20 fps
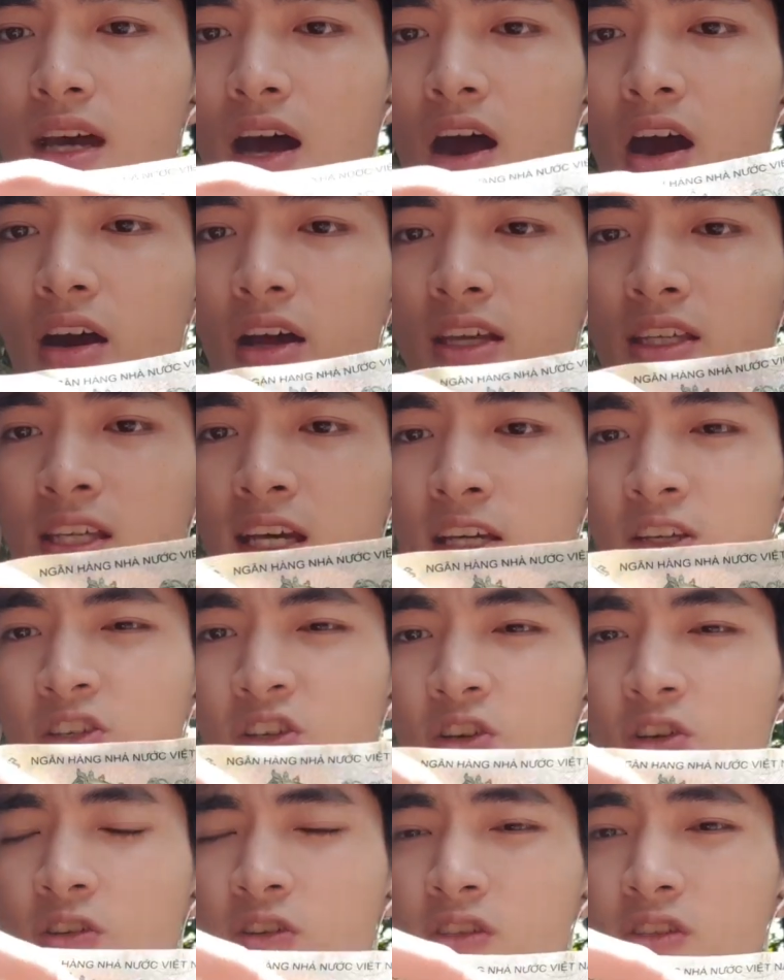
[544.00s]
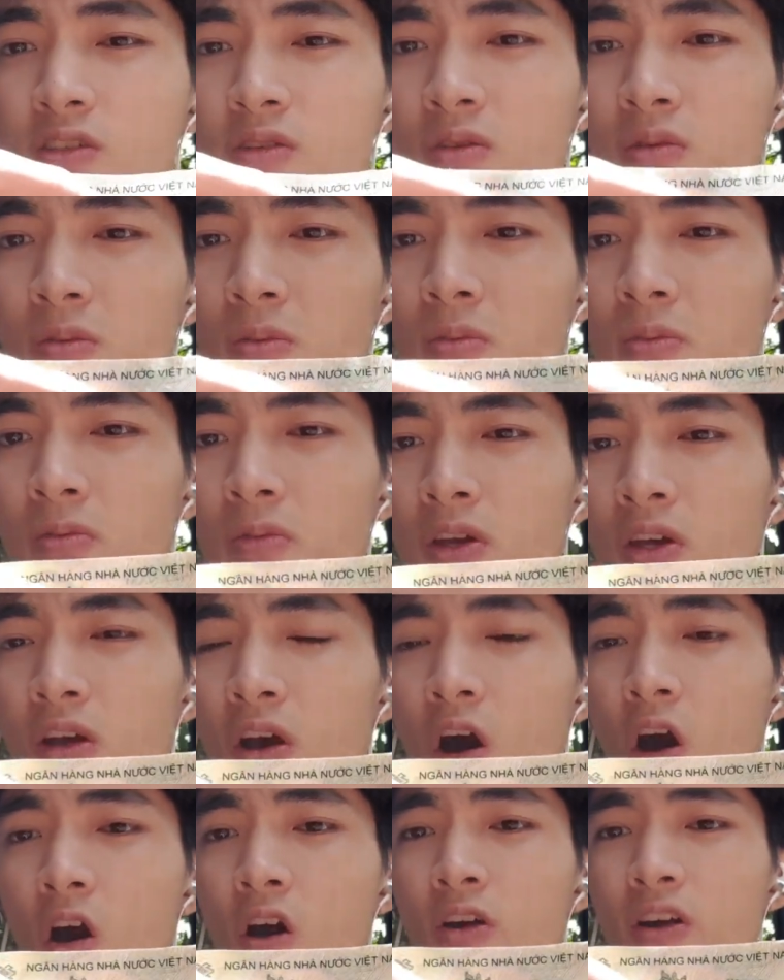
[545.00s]
architecture we
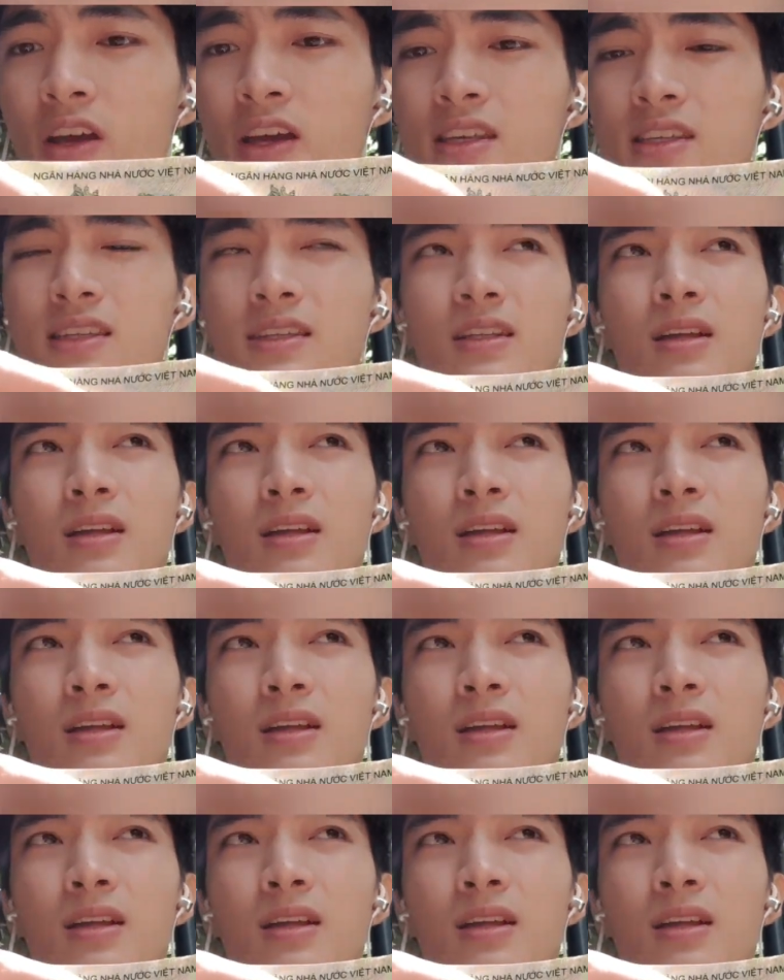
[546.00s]
call it